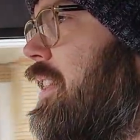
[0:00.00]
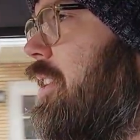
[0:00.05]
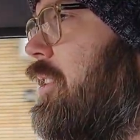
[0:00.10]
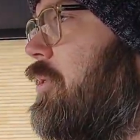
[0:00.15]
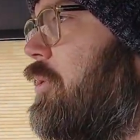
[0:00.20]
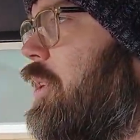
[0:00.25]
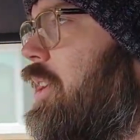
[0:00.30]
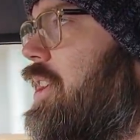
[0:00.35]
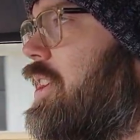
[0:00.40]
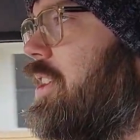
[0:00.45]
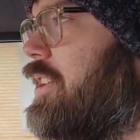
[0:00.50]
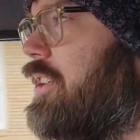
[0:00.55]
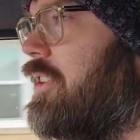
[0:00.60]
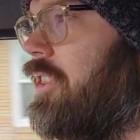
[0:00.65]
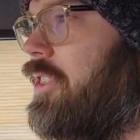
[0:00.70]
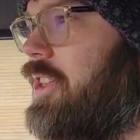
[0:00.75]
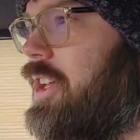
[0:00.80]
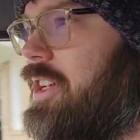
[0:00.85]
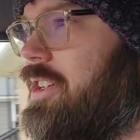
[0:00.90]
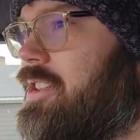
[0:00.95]
One of the
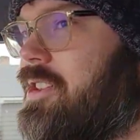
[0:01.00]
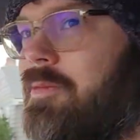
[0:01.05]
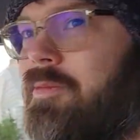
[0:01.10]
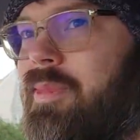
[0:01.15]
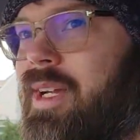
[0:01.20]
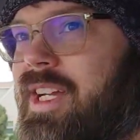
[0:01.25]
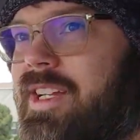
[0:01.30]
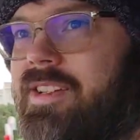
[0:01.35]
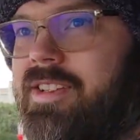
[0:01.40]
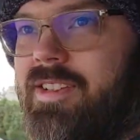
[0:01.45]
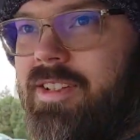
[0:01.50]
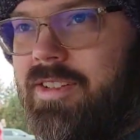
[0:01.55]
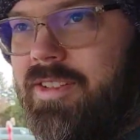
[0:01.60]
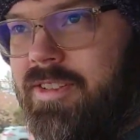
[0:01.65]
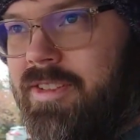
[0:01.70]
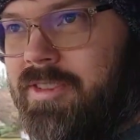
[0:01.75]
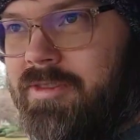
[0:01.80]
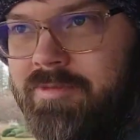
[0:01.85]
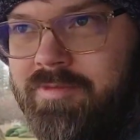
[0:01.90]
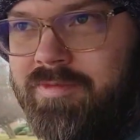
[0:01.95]
things that makes
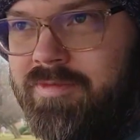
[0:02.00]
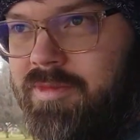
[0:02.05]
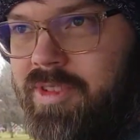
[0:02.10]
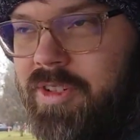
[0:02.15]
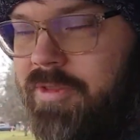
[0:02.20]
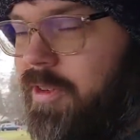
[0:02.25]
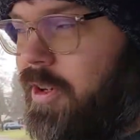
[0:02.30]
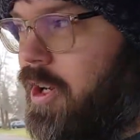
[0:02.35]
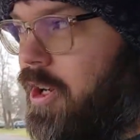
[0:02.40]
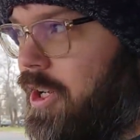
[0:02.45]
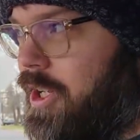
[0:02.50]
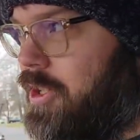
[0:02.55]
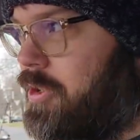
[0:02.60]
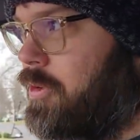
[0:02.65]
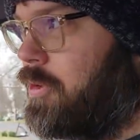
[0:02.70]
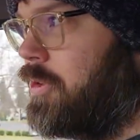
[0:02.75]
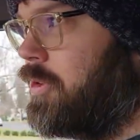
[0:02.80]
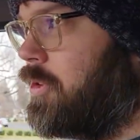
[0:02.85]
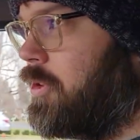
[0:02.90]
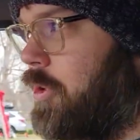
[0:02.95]
the Safari
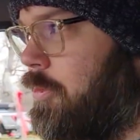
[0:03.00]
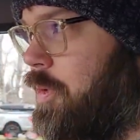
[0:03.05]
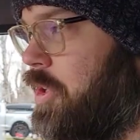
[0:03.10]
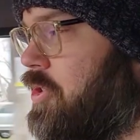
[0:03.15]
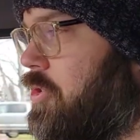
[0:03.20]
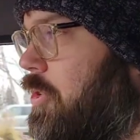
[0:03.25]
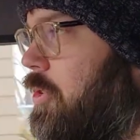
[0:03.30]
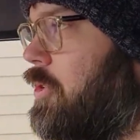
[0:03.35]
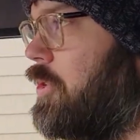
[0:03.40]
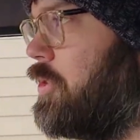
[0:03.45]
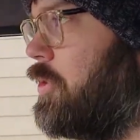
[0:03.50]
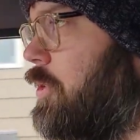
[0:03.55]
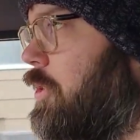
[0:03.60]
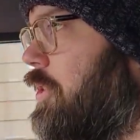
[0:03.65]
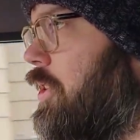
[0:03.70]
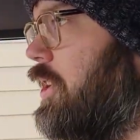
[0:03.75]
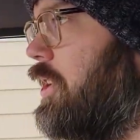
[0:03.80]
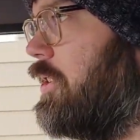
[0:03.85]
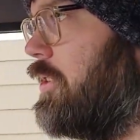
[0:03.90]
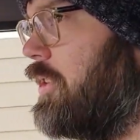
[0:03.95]
cool, or Patrol cool
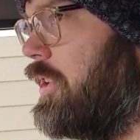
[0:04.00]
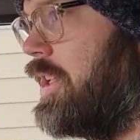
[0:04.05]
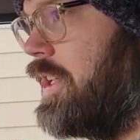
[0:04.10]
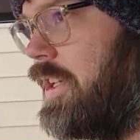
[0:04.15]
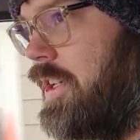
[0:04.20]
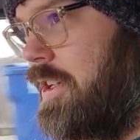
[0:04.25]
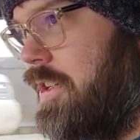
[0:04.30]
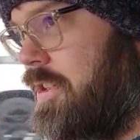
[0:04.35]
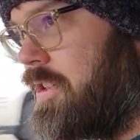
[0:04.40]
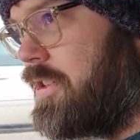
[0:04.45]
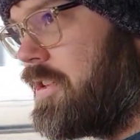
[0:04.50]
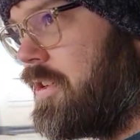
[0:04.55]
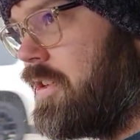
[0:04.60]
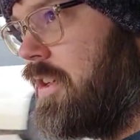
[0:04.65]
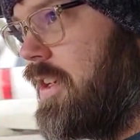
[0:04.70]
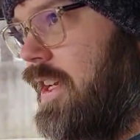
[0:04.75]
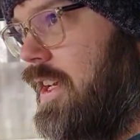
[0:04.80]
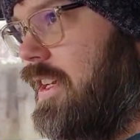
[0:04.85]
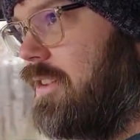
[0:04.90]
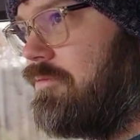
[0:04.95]
though, is
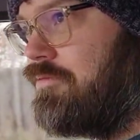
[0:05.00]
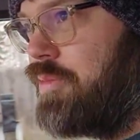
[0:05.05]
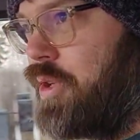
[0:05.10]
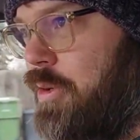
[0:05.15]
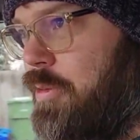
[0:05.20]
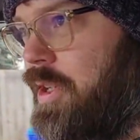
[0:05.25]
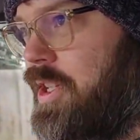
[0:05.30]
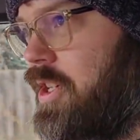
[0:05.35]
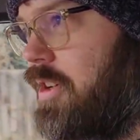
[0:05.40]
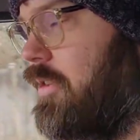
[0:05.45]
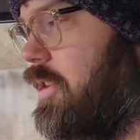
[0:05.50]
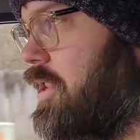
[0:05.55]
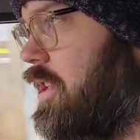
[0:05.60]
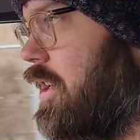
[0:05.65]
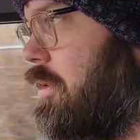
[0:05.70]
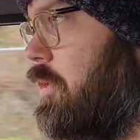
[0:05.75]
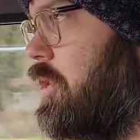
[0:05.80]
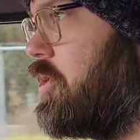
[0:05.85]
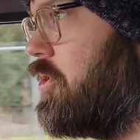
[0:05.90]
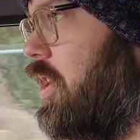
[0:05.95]
pretty much every
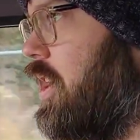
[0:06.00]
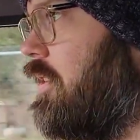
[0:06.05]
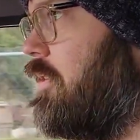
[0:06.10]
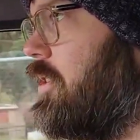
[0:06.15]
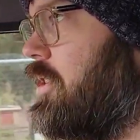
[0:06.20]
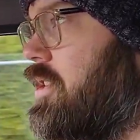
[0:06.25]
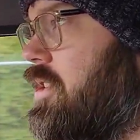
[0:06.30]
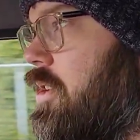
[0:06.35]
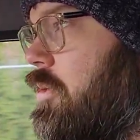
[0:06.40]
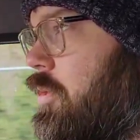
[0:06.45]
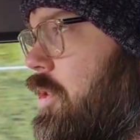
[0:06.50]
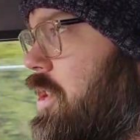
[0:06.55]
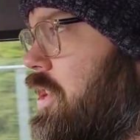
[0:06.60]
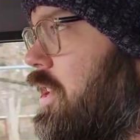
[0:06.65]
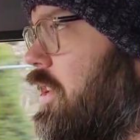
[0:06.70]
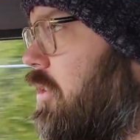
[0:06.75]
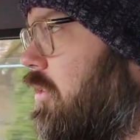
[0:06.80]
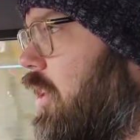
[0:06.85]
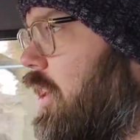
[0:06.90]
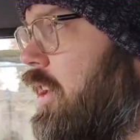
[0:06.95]
time you drive it, someone's
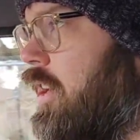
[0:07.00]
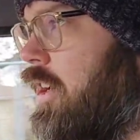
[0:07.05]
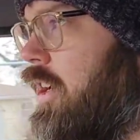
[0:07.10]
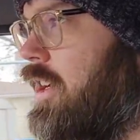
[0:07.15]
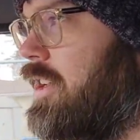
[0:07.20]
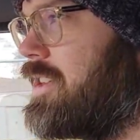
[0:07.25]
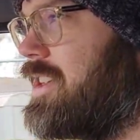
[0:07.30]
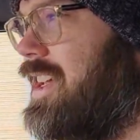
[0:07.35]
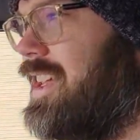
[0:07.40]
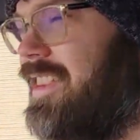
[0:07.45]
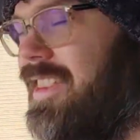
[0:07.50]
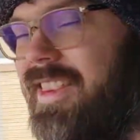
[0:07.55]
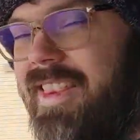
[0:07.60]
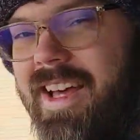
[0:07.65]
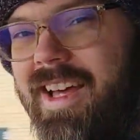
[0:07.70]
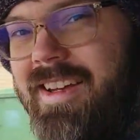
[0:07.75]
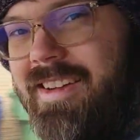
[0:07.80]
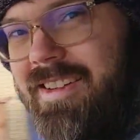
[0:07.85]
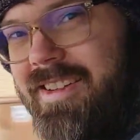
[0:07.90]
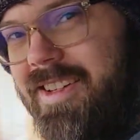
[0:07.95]
going to recognize, hey,
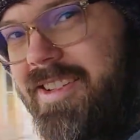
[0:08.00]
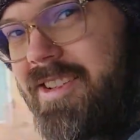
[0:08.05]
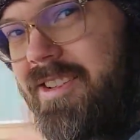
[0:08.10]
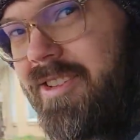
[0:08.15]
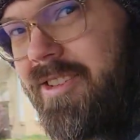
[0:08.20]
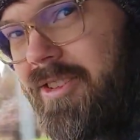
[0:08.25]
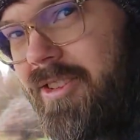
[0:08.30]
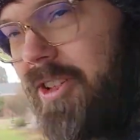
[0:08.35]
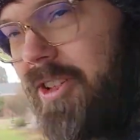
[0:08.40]
that doesn't